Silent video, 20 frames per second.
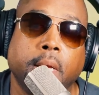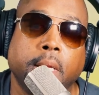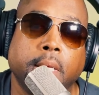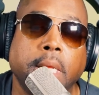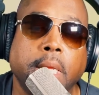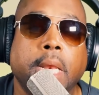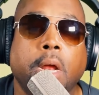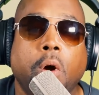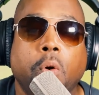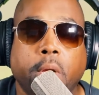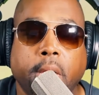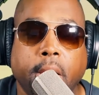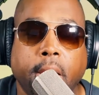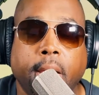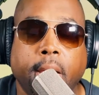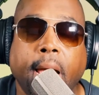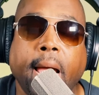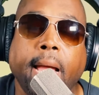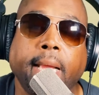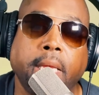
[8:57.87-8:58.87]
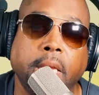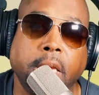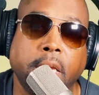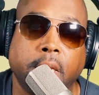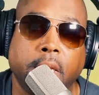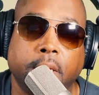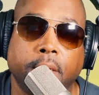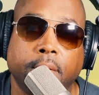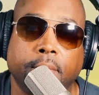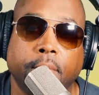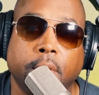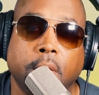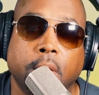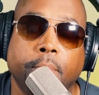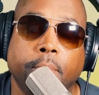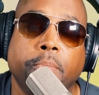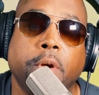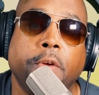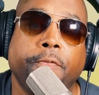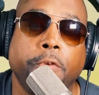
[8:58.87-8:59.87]
Then, okay, I get it.
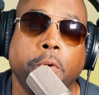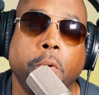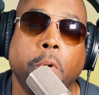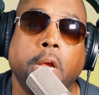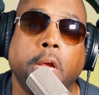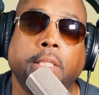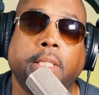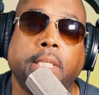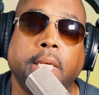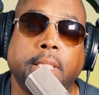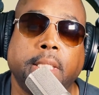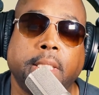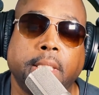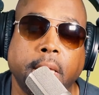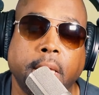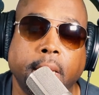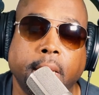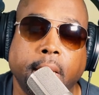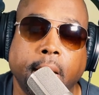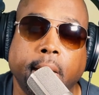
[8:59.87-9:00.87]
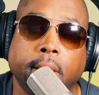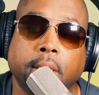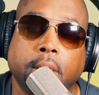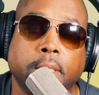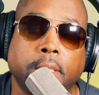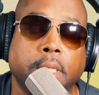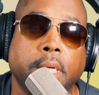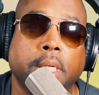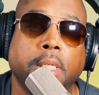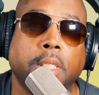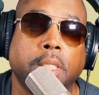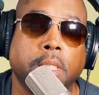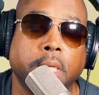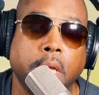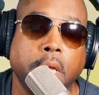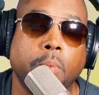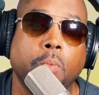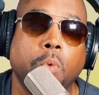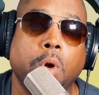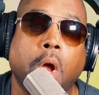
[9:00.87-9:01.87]
But if you just set not to just
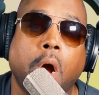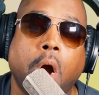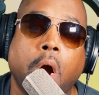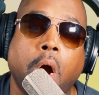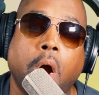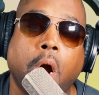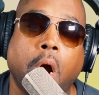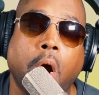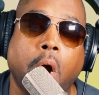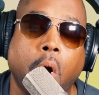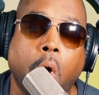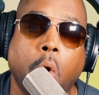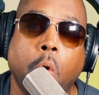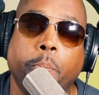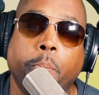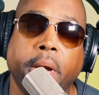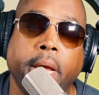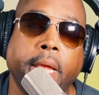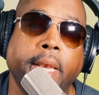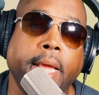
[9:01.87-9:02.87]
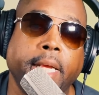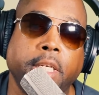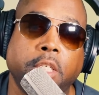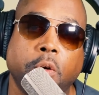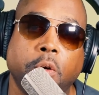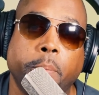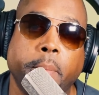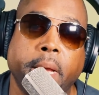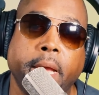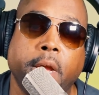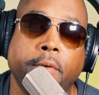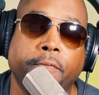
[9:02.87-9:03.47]
sleep with a whole, and that's your main